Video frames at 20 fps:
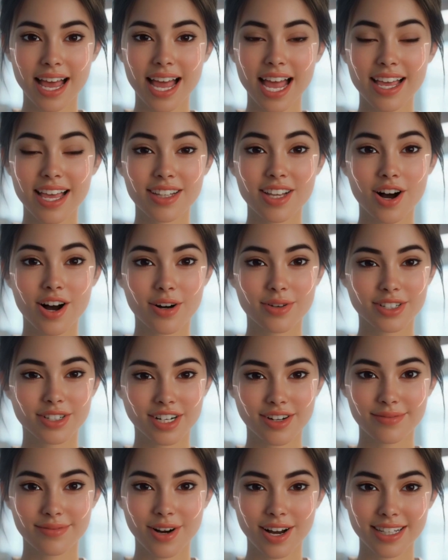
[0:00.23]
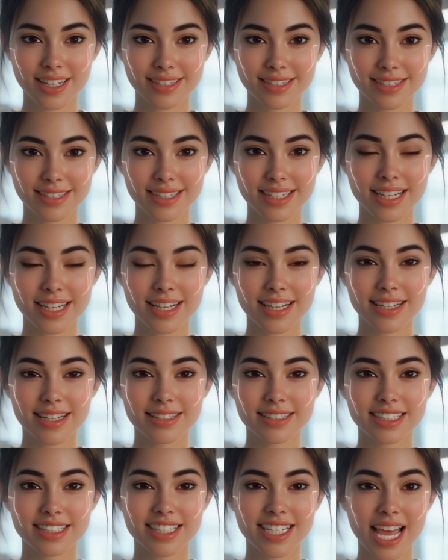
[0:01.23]
Hello, dear friends.
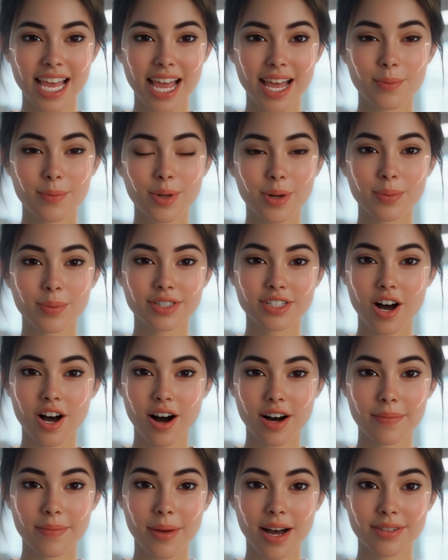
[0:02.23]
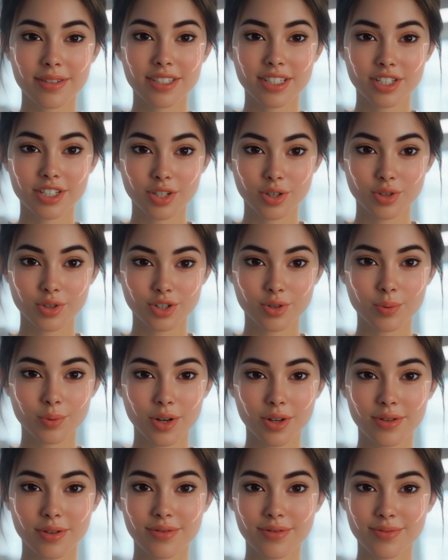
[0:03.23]
Today we will talk about the
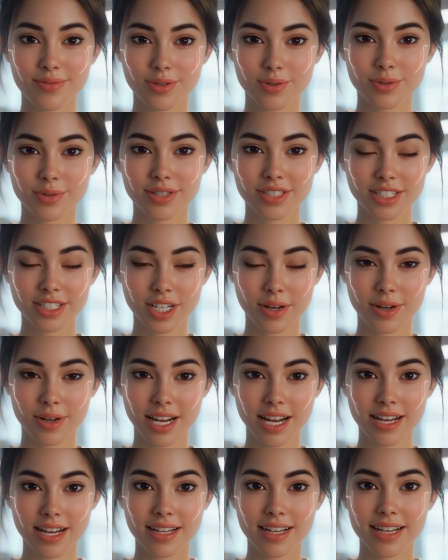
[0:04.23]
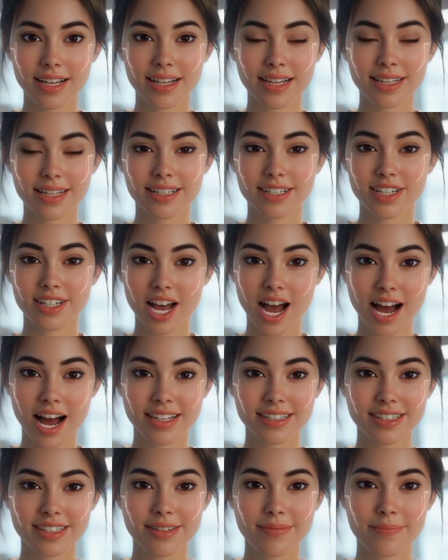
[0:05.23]
usual food soda.
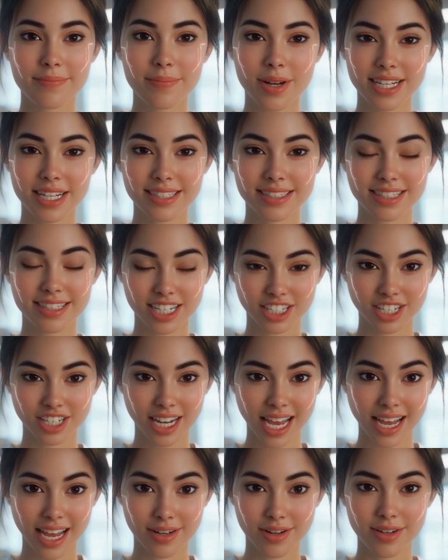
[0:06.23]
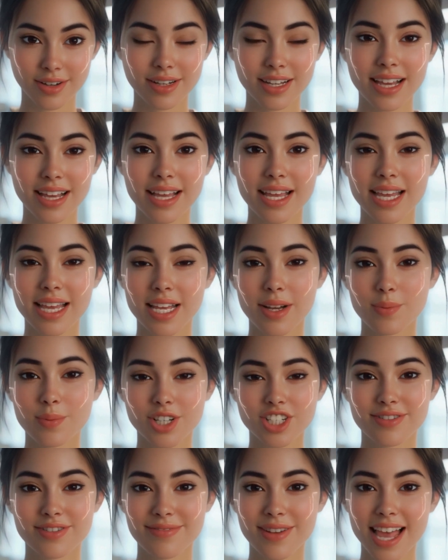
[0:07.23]
Not, but in such an angle, in
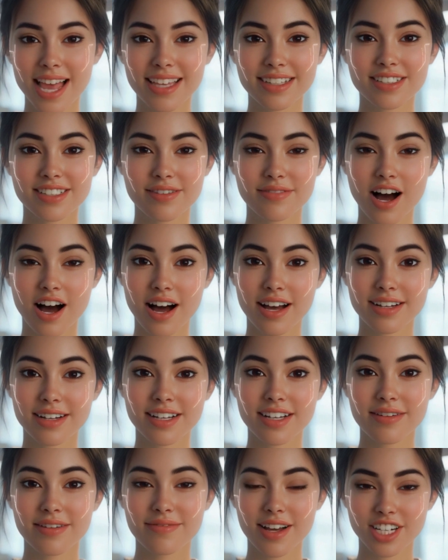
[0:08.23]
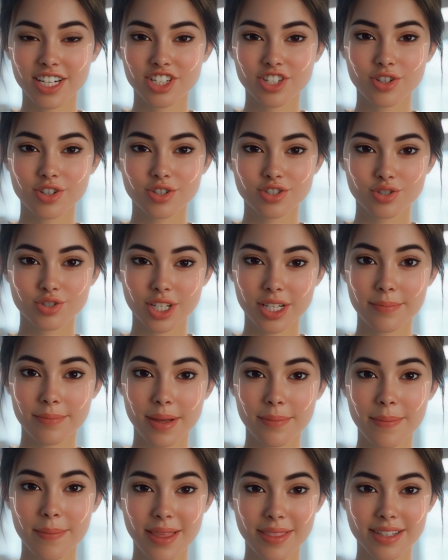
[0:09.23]
which fans of unconventional
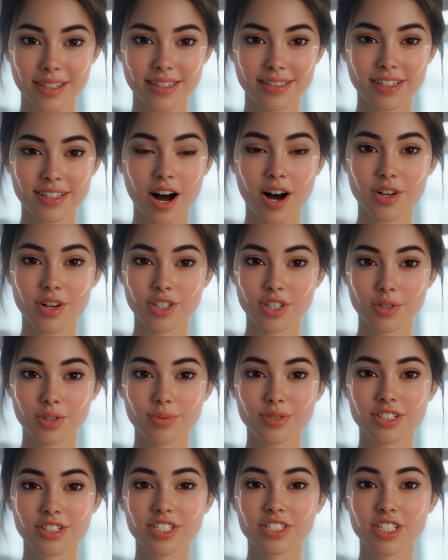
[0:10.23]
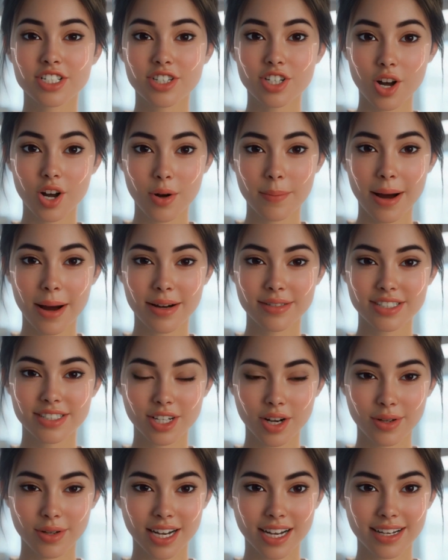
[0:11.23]
treatment methods are used to know about
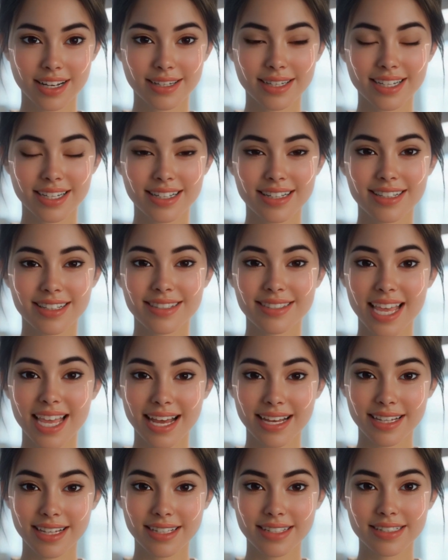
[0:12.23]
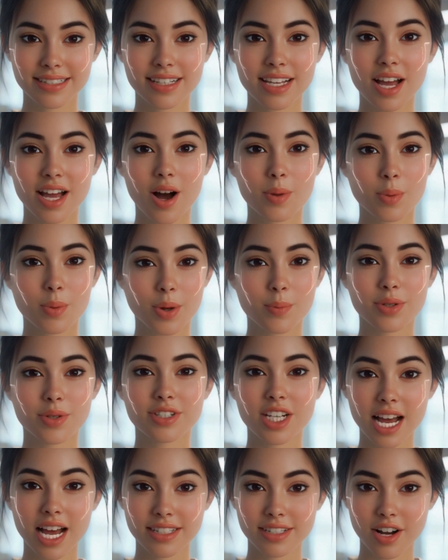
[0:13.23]
soda. That is, we will
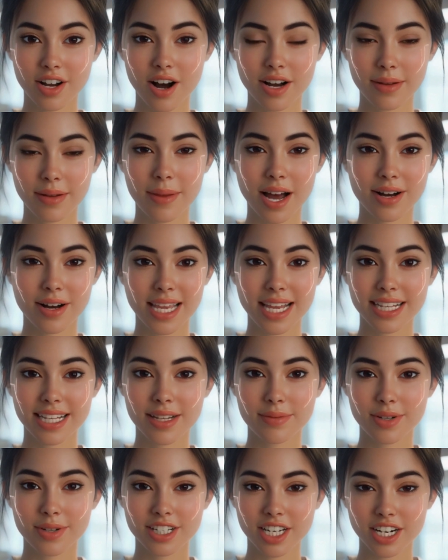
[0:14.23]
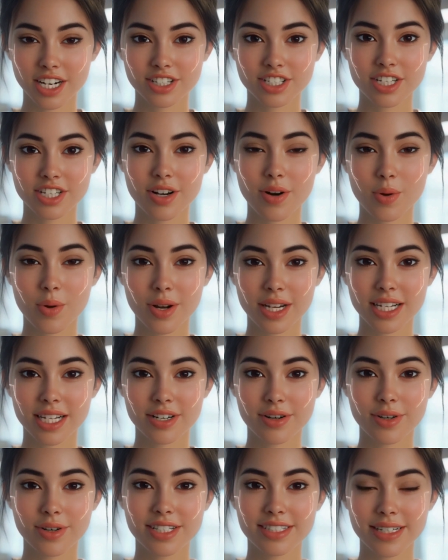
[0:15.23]
not talk about any reduction or
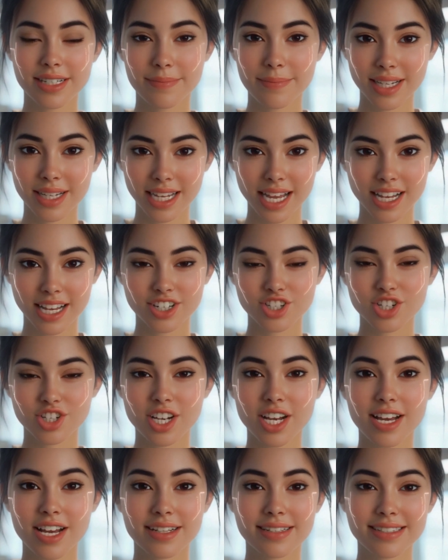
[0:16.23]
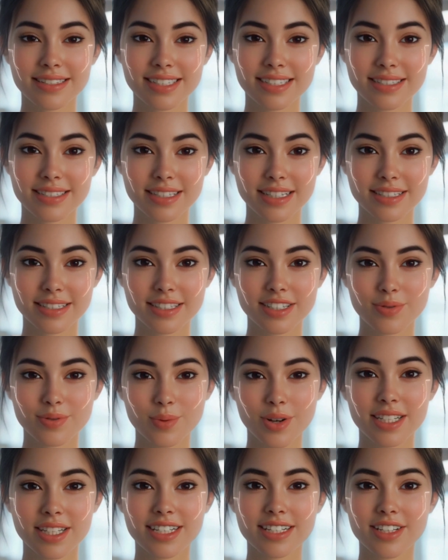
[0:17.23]
increase in pH, since this is
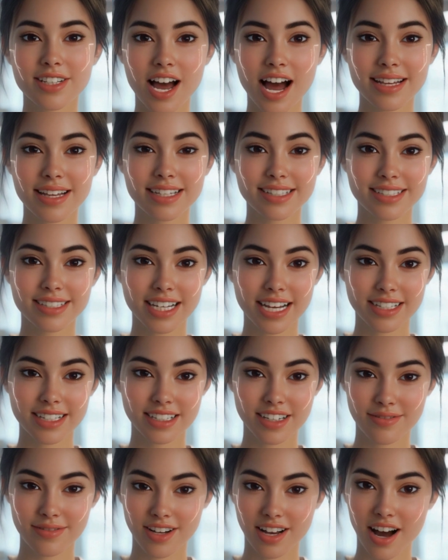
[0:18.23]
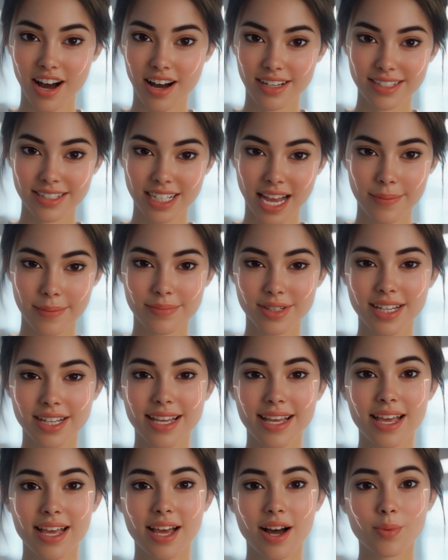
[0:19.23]
really not a scientific concept.
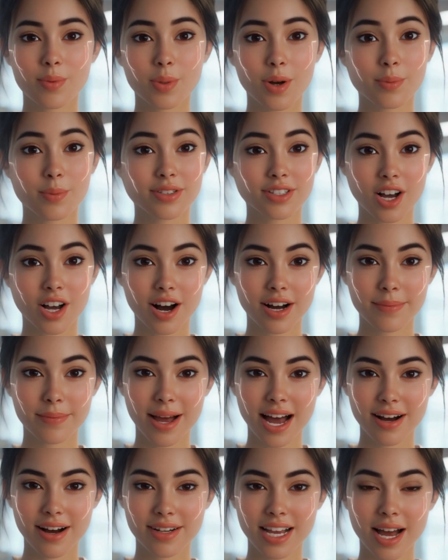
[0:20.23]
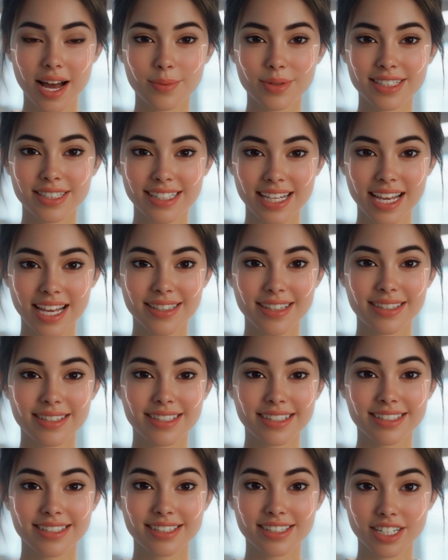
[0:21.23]
We will talk about, I would say that
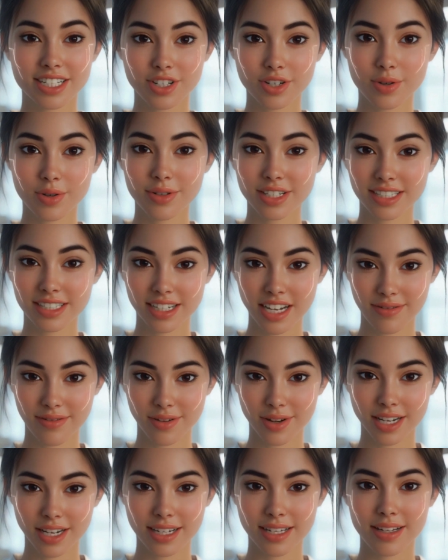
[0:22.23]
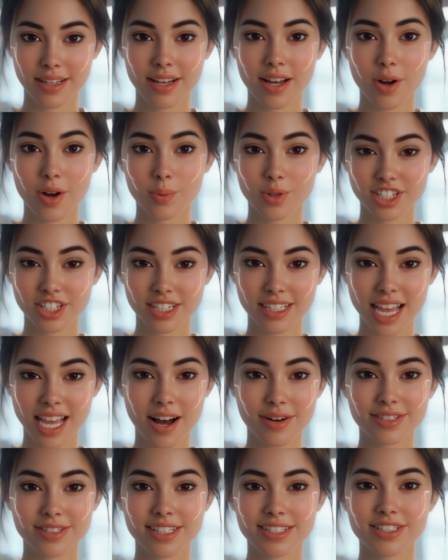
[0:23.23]
this is a new discovery, which
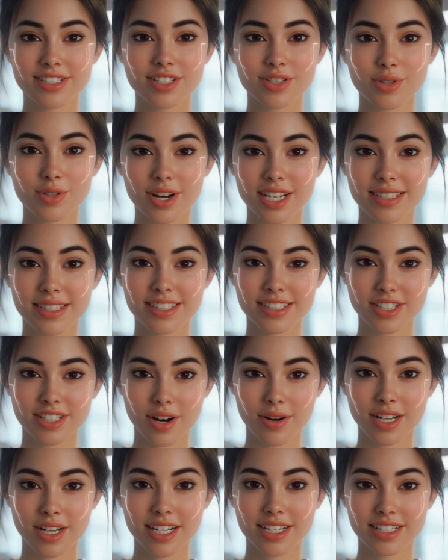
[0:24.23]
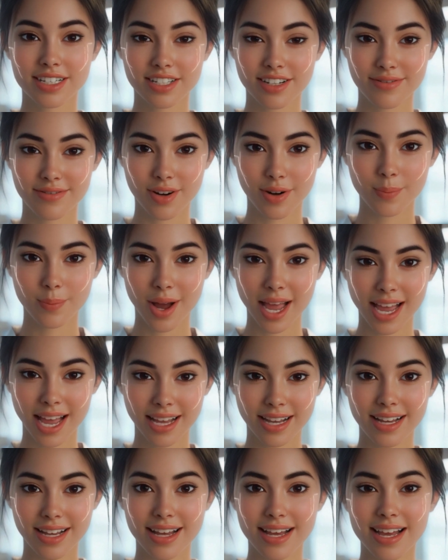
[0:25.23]
allows us to look at the soda in a different
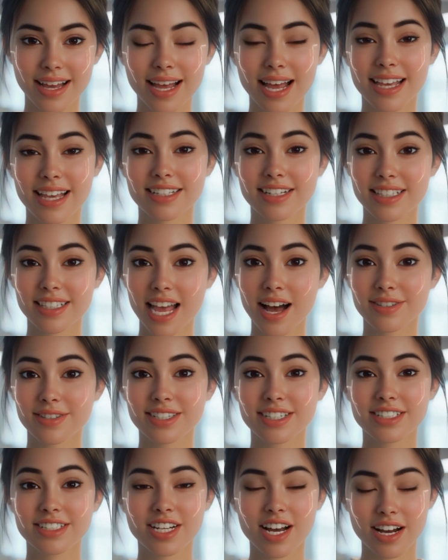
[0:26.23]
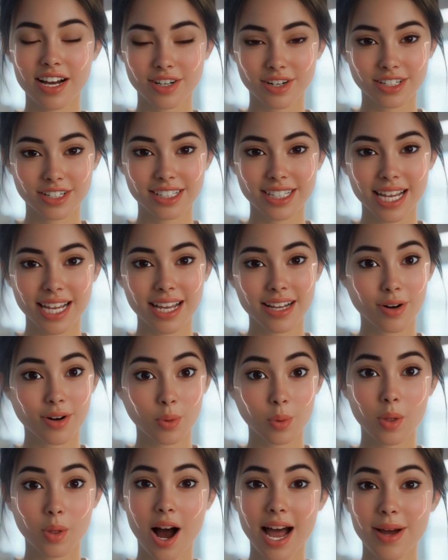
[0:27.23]
way, and allows us to understand
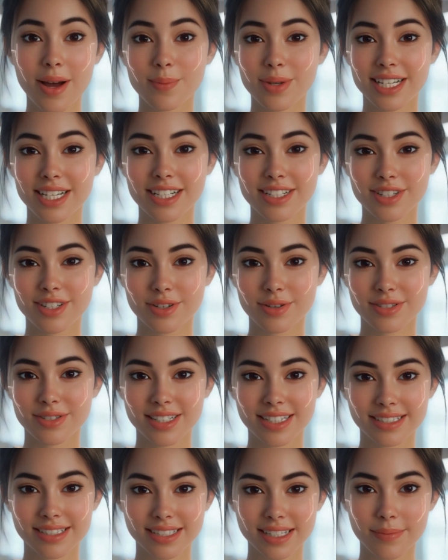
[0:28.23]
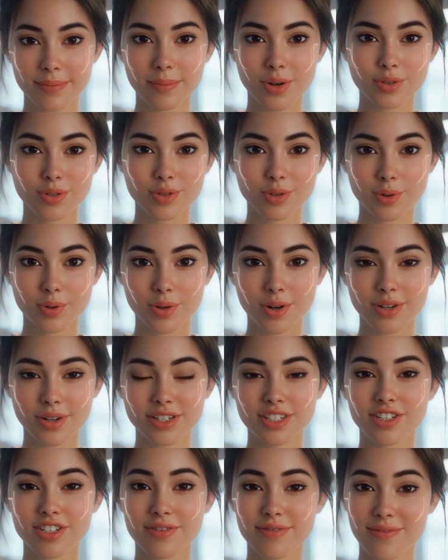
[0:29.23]
why we can use this simple tool
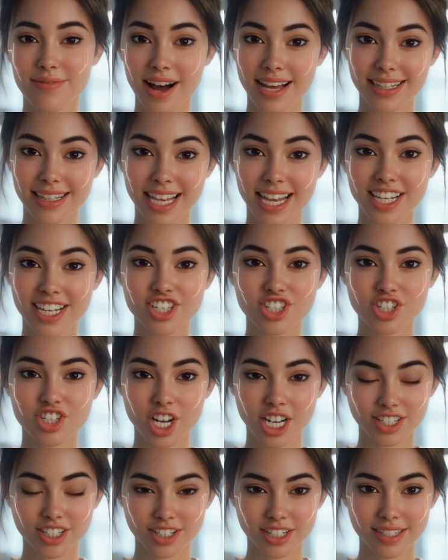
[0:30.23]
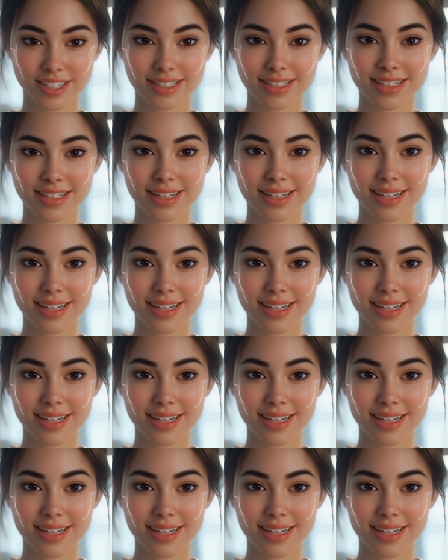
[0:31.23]
to fight age changes.